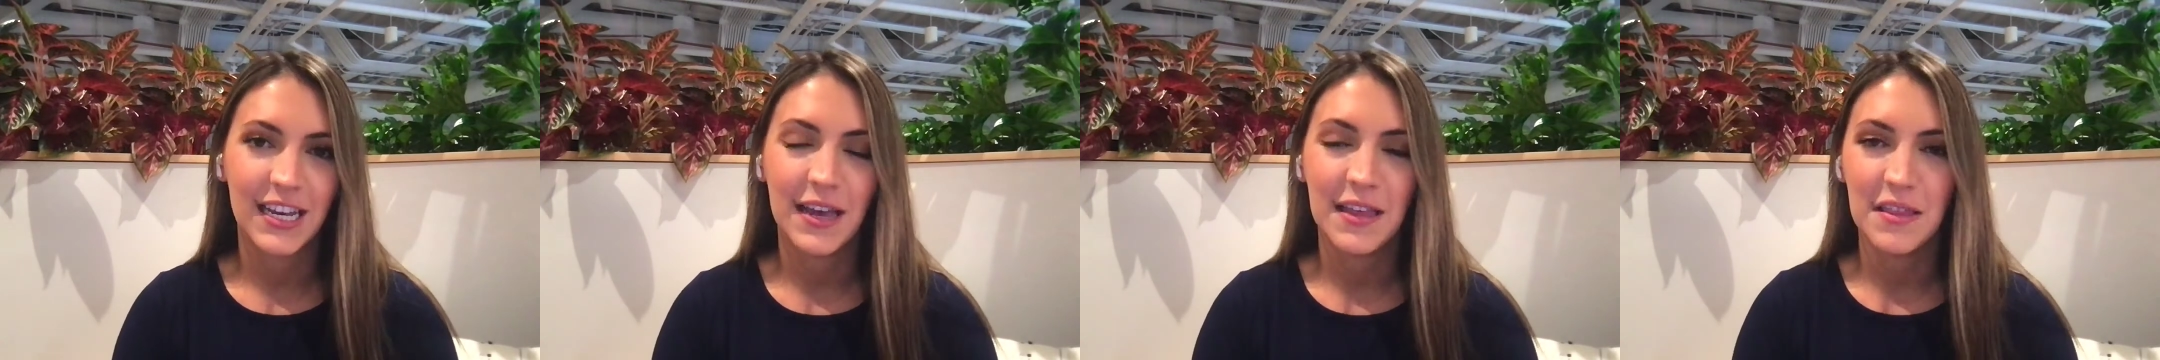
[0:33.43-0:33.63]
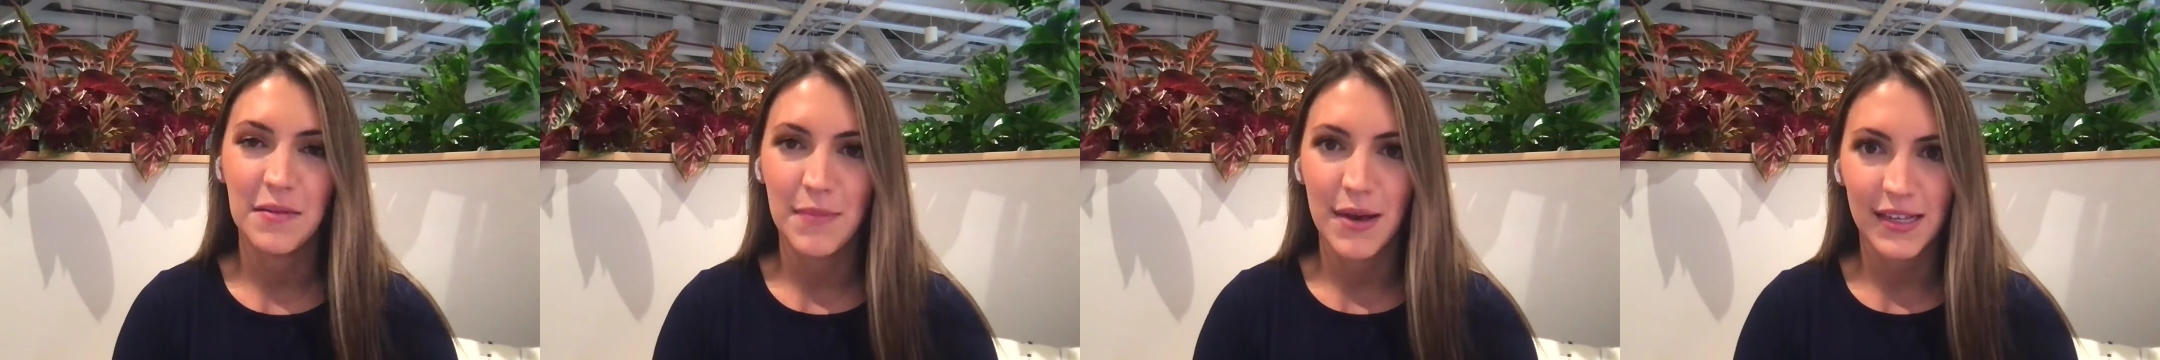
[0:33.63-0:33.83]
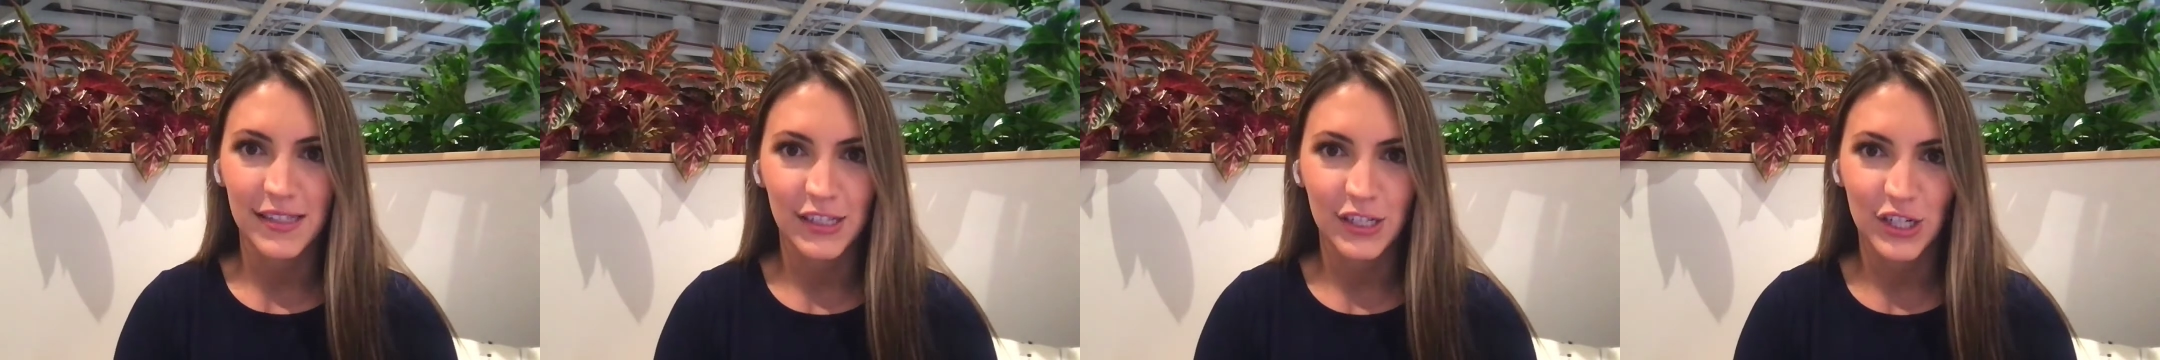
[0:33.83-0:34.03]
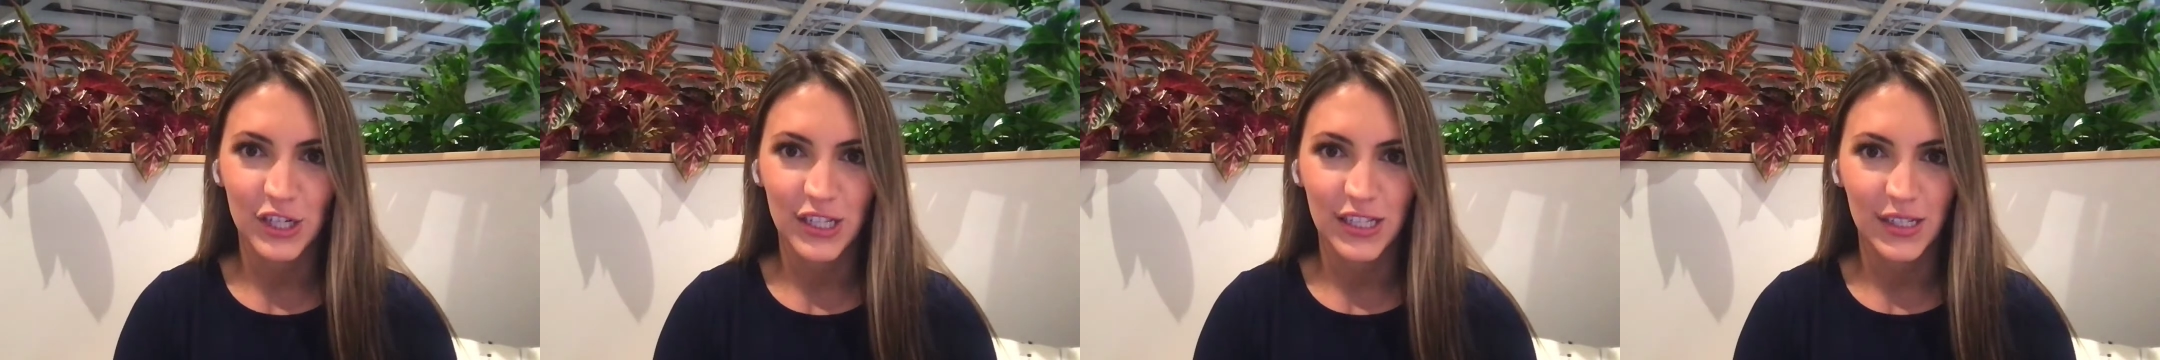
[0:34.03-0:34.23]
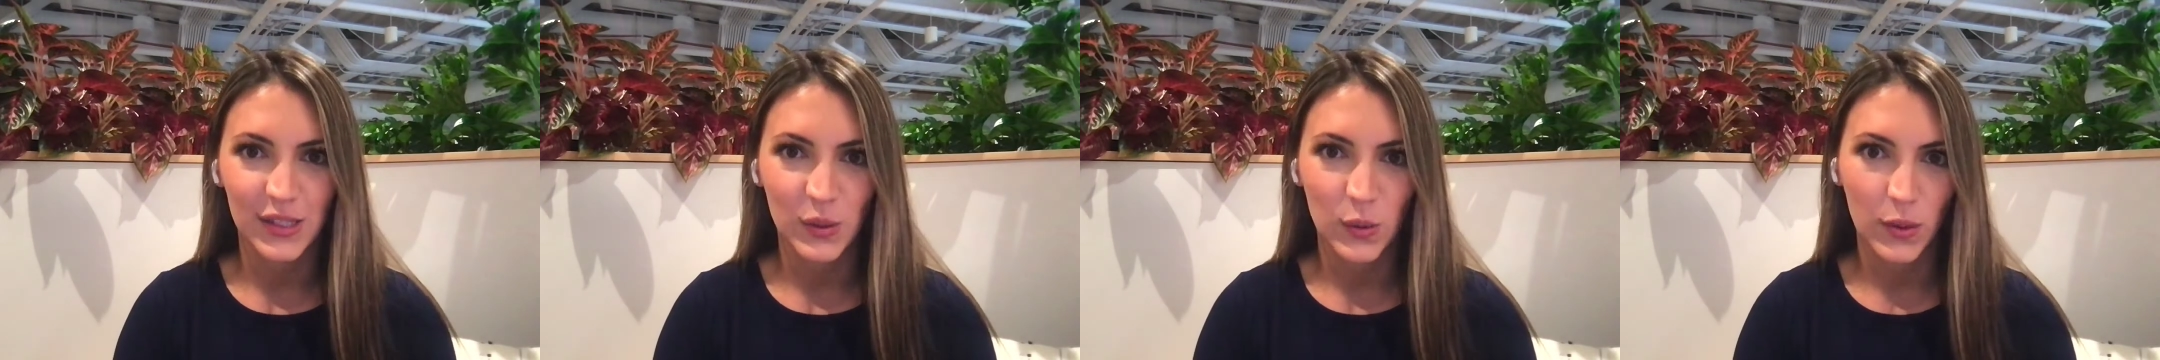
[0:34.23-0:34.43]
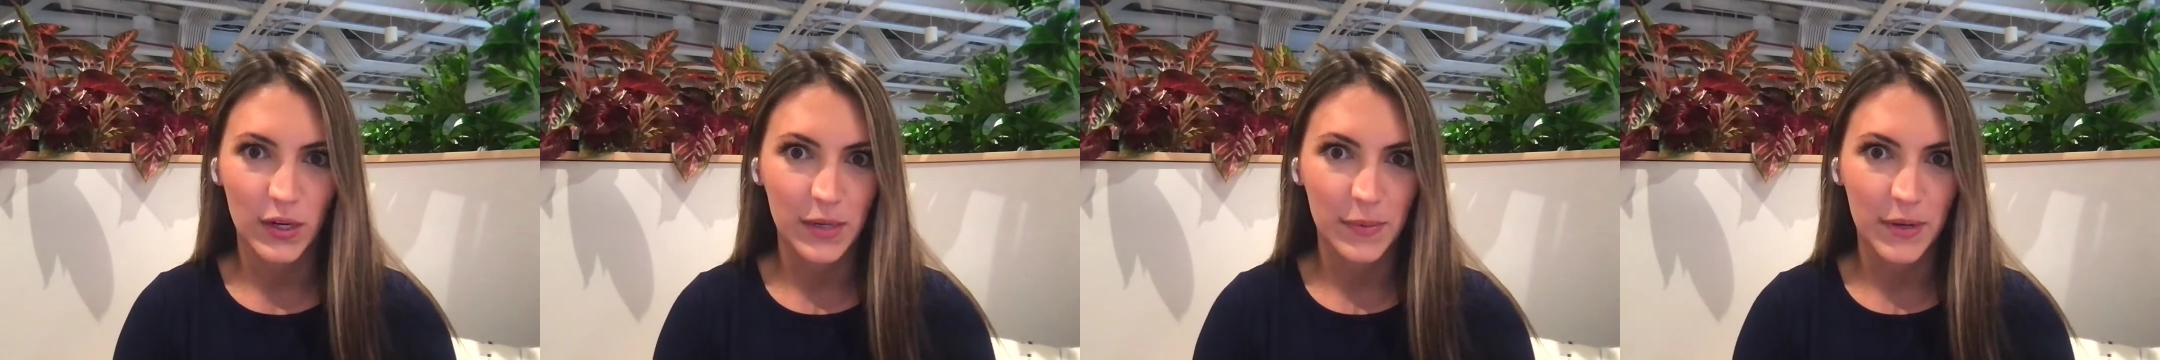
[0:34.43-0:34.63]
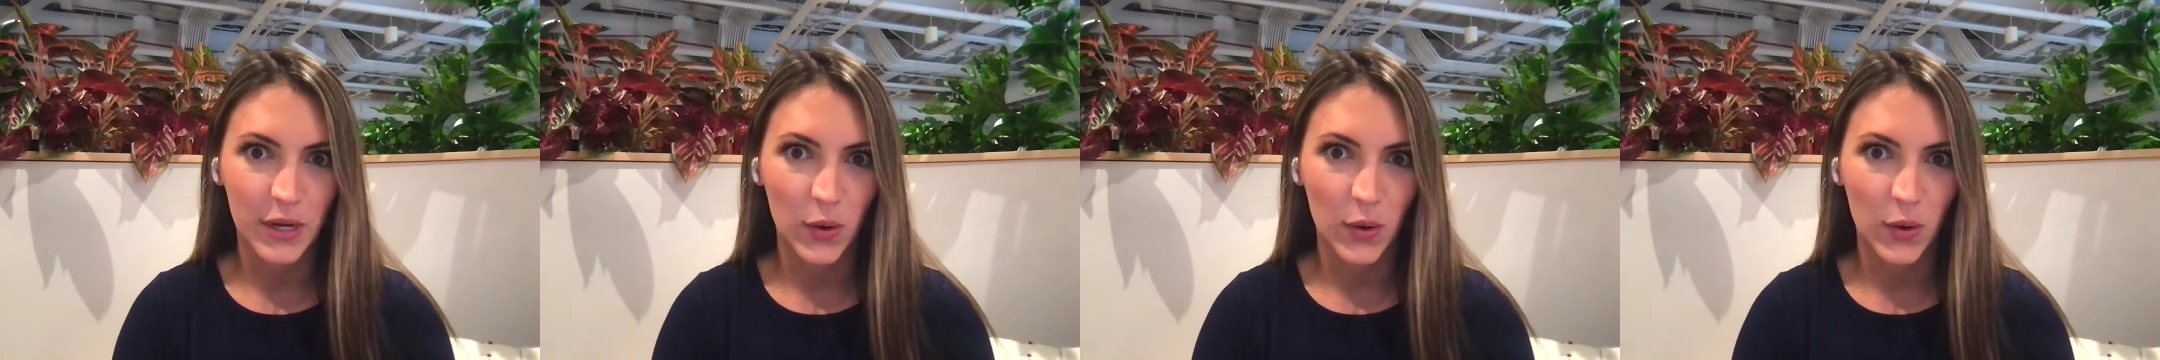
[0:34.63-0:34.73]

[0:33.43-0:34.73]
and the messaging that's going to be